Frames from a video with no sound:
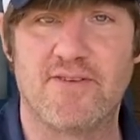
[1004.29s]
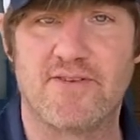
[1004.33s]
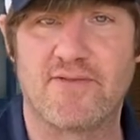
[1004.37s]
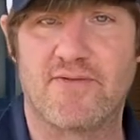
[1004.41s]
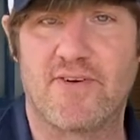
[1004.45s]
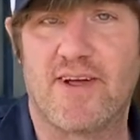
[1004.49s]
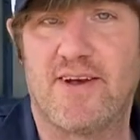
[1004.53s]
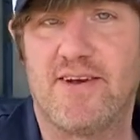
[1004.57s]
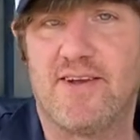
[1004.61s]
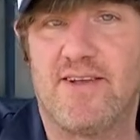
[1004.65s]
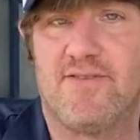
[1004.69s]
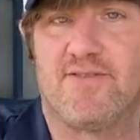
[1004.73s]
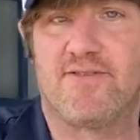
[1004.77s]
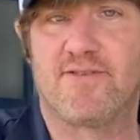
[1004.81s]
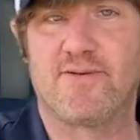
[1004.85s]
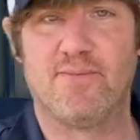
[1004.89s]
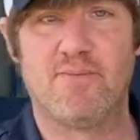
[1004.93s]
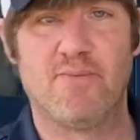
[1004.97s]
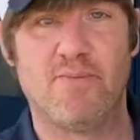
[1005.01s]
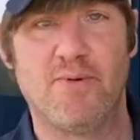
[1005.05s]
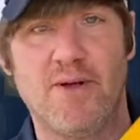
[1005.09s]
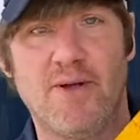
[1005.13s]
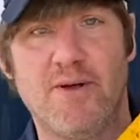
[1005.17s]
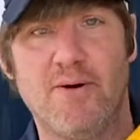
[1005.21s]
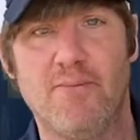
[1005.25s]
if I need some
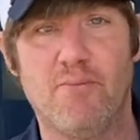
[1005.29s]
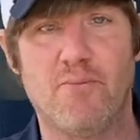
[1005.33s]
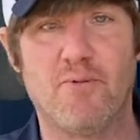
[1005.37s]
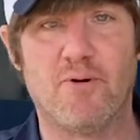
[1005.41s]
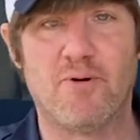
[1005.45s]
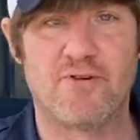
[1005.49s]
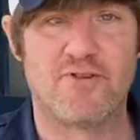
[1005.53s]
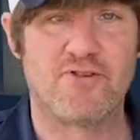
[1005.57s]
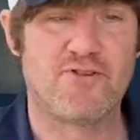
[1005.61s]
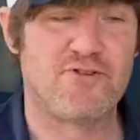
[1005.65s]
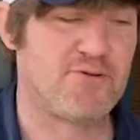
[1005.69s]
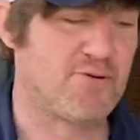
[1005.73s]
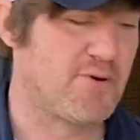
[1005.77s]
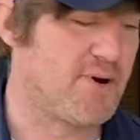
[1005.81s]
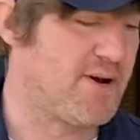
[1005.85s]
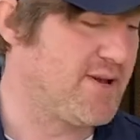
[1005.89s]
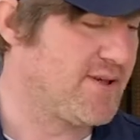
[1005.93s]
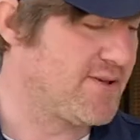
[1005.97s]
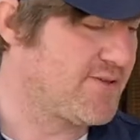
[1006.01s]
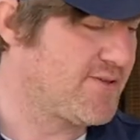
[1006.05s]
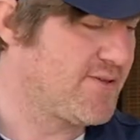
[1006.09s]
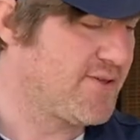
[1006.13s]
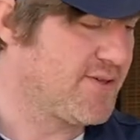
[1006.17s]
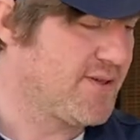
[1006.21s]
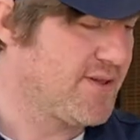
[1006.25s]
more strength